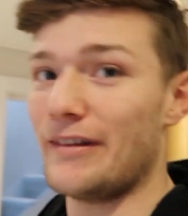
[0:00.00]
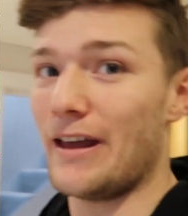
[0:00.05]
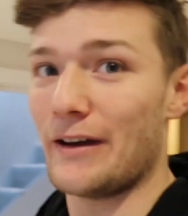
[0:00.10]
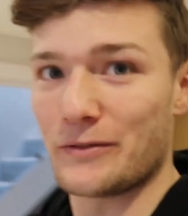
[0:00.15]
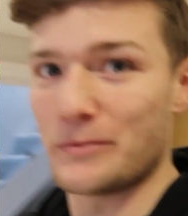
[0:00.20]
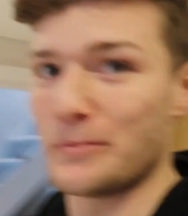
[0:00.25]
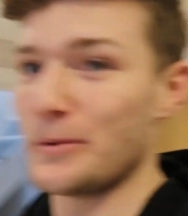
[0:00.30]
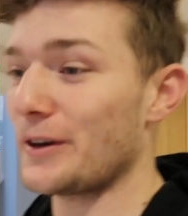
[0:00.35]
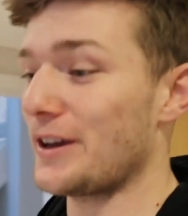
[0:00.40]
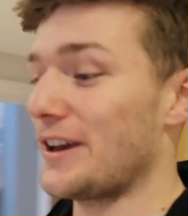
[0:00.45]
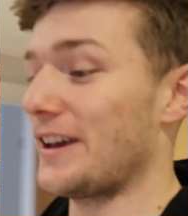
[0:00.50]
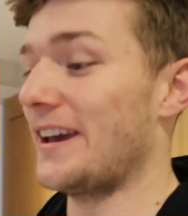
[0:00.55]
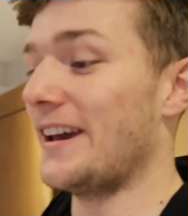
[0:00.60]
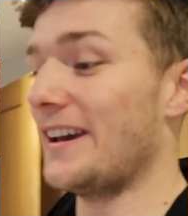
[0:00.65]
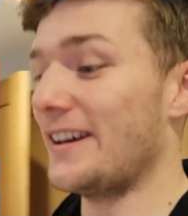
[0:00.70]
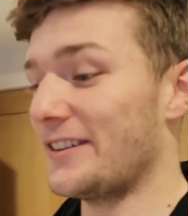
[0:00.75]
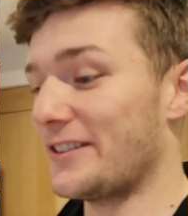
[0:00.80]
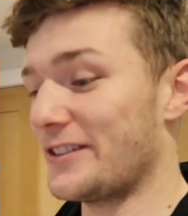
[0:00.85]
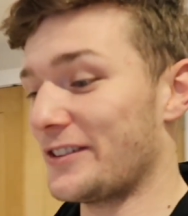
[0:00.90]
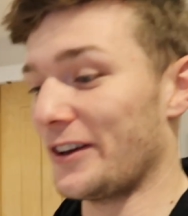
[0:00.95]
never booking
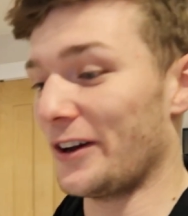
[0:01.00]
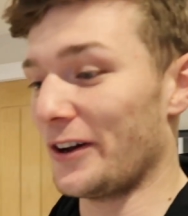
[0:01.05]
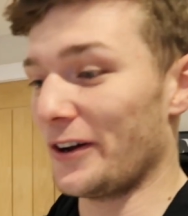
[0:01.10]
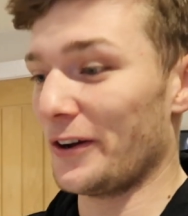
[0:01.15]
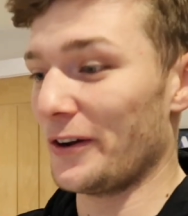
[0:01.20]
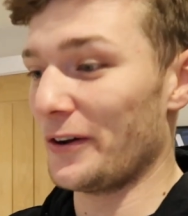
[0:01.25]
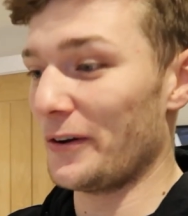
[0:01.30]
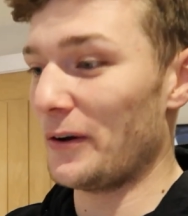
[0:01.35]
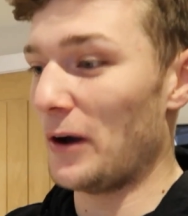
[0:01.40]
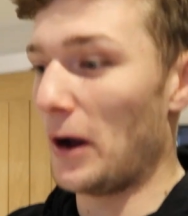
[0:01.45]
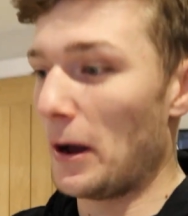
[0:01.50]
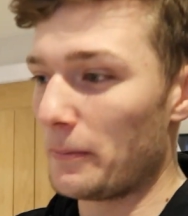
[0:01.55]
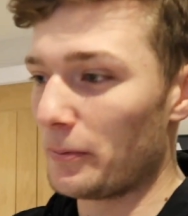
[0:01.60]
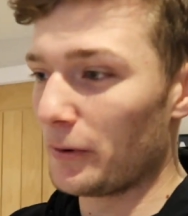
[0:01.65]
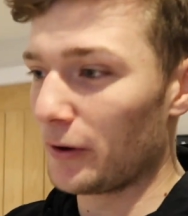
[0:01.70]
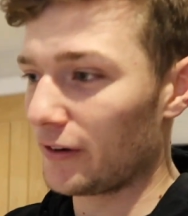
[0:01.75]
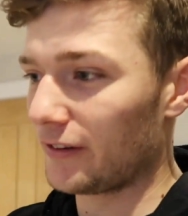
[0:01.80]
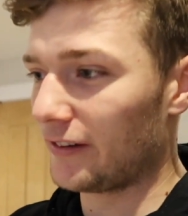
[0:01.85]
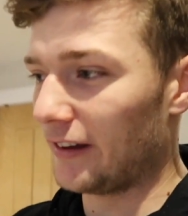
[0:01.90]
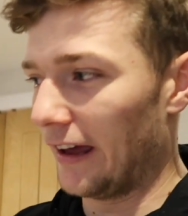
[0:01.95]
it, so I
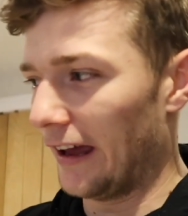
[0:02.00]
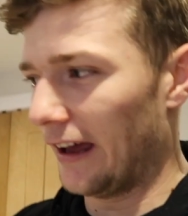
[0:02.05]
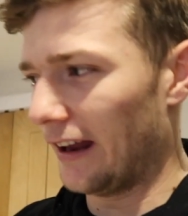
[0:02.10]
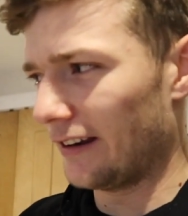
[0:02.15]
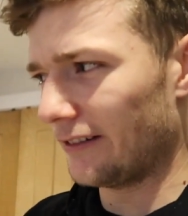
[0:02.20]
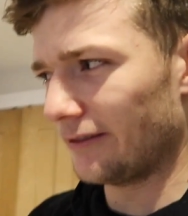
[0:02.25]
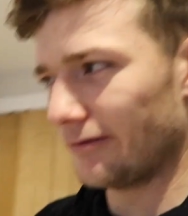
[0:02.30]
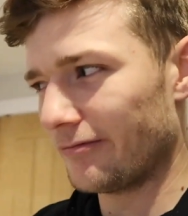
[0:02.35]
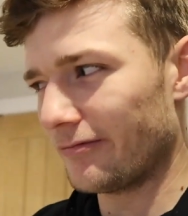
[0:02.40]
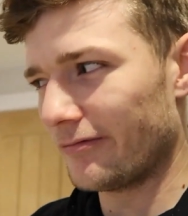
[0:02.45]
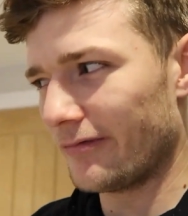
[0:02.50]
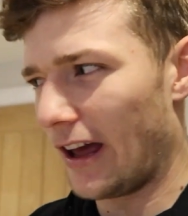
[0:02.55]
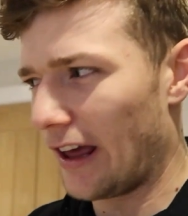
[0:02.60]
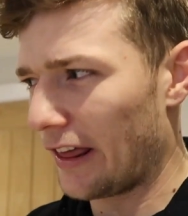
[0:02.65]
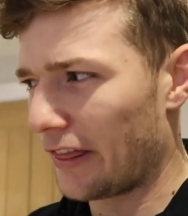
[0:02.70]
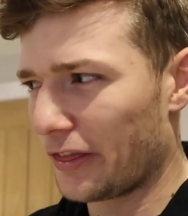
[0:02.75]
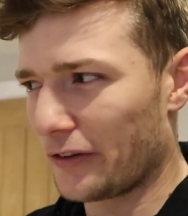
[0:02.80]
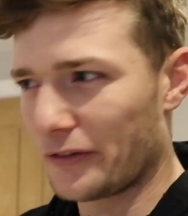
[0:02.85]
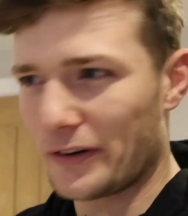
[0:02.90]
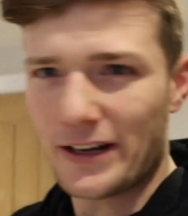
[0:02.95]
booked it
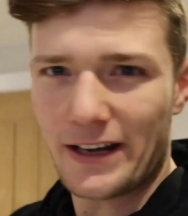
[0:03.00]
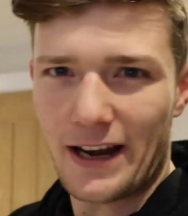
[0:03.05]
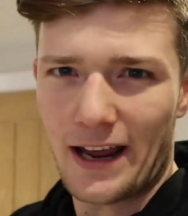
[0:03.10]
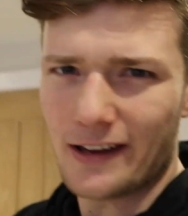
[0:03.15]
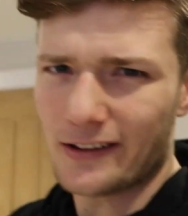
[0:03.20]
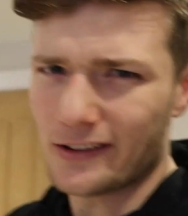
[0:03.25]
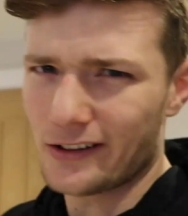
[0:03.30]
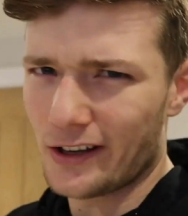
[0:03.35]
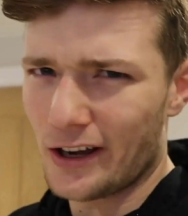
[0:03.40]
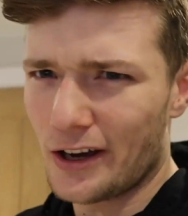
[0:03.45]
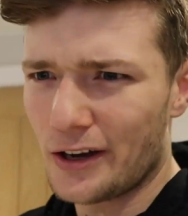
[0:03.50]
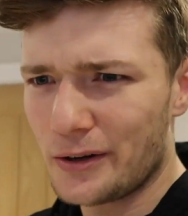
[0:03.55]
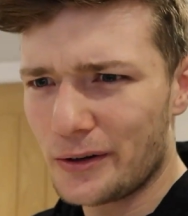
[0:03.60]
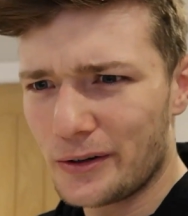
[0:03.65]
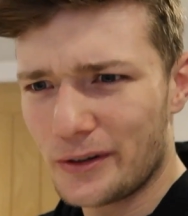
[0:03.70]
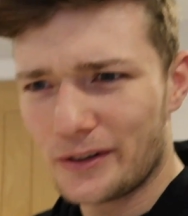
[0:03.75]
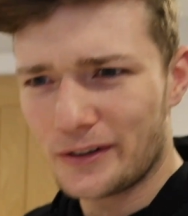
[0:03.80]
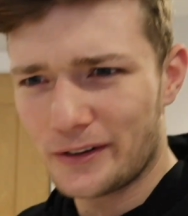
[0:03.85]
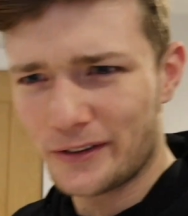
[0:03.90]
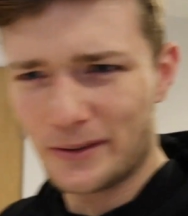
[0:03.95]
like 3 days ago
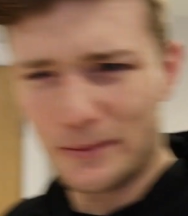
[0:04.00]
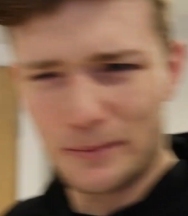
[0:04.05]
or